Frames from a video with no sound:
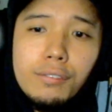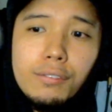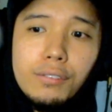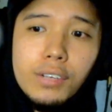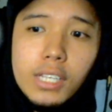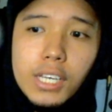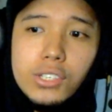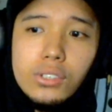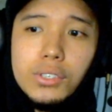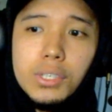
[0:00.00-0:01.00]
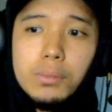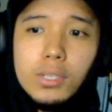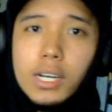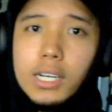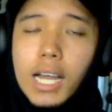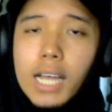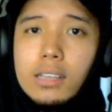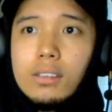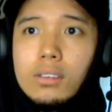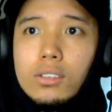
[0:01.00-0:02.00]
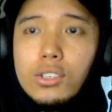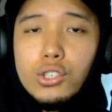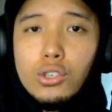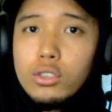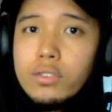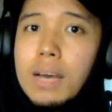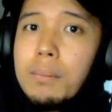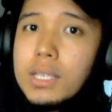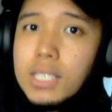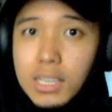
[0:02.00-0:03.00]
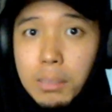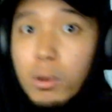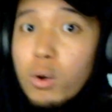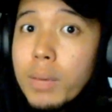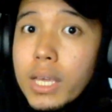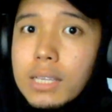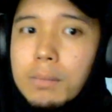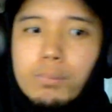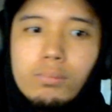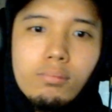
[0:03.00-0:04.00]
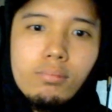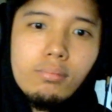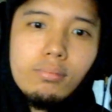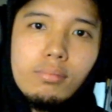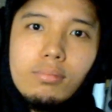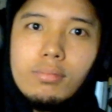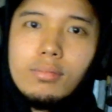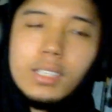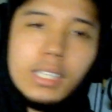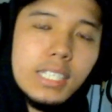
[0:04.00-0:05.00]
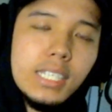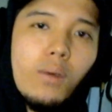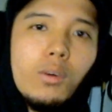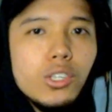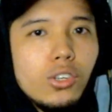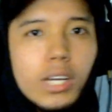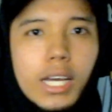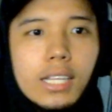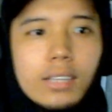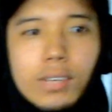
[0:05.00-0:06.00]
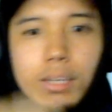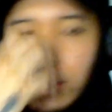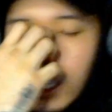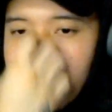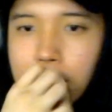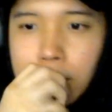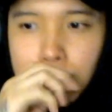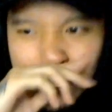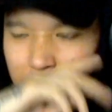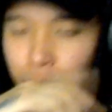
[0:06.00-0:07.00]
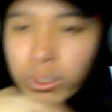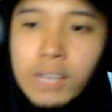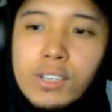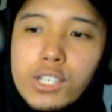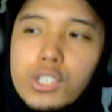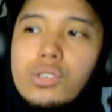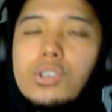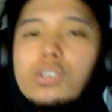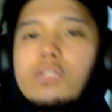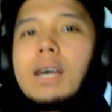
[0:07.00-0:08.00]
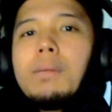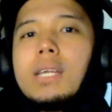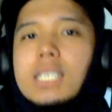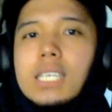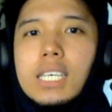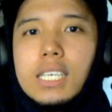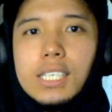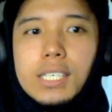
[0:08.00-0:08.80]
relationships are not your source of happiness at the moment, then that's not what you look at. What I'm saying is, whatever your source of happiness is,